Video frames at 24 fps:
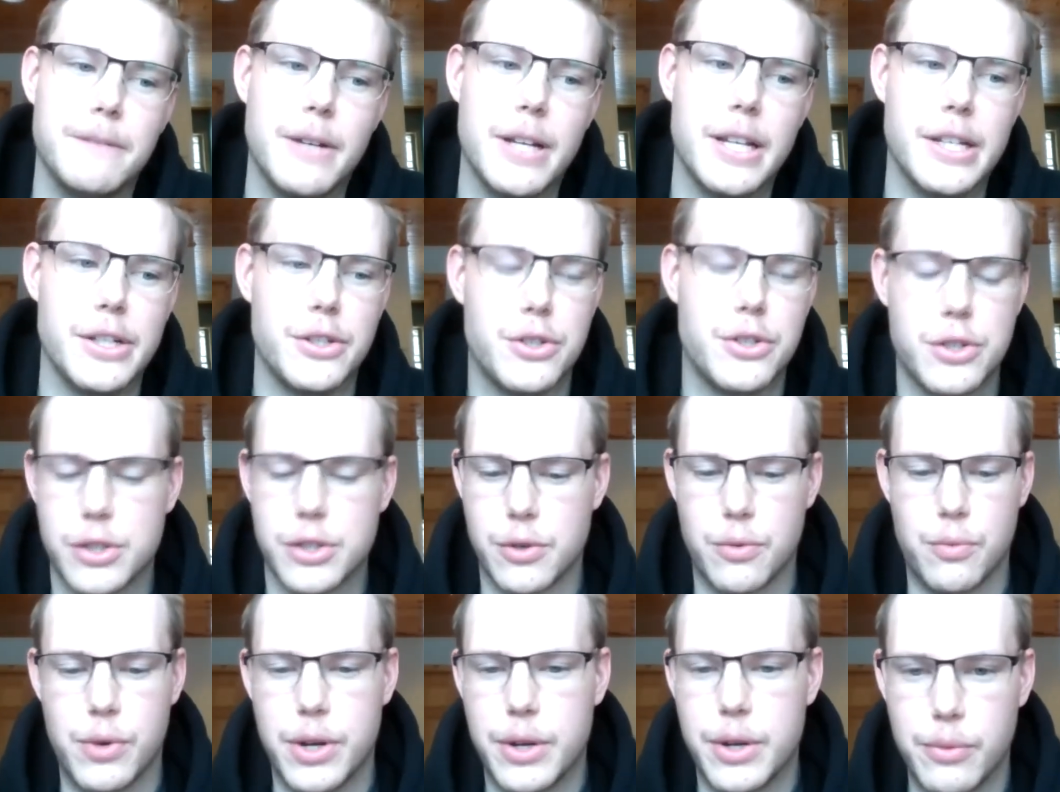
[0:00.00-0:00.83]
And it's
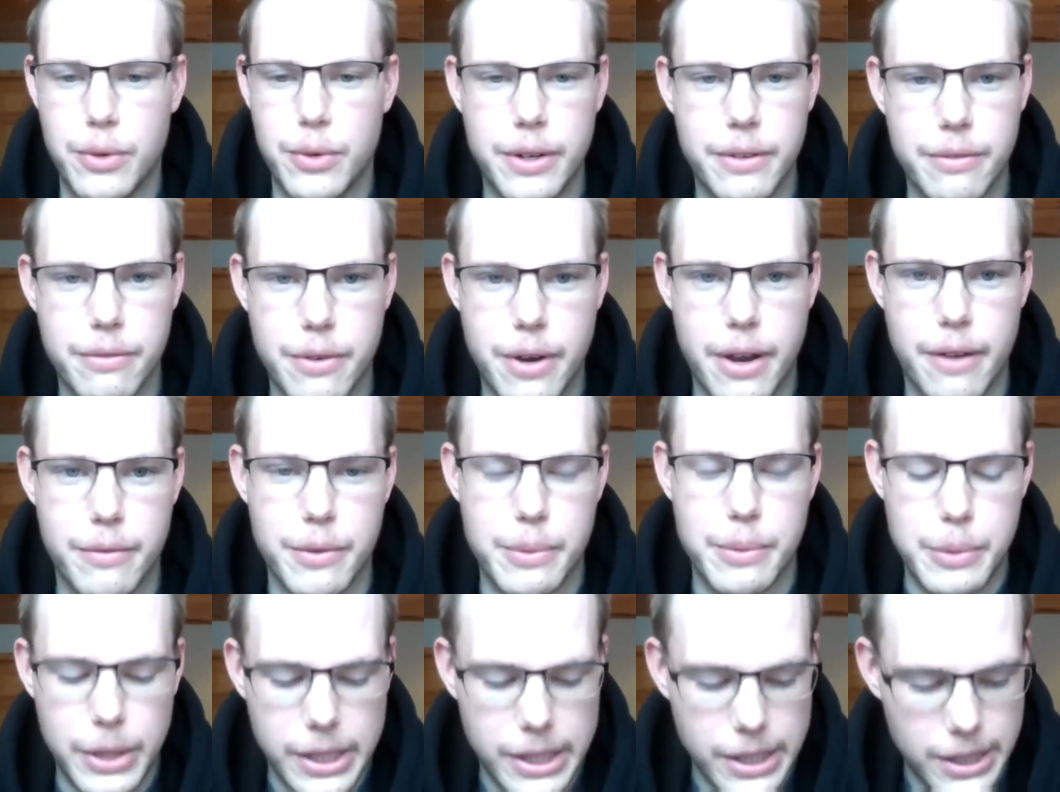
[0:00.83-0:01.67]
just a win-win for
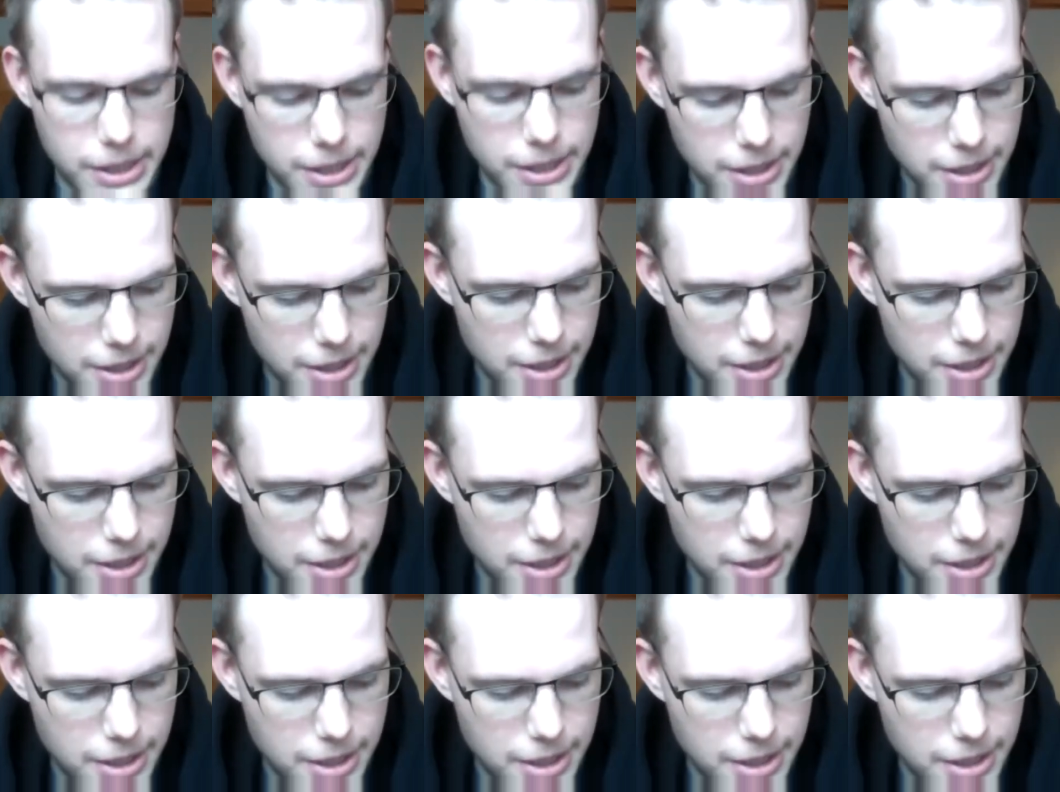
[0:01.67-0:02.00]
everybody.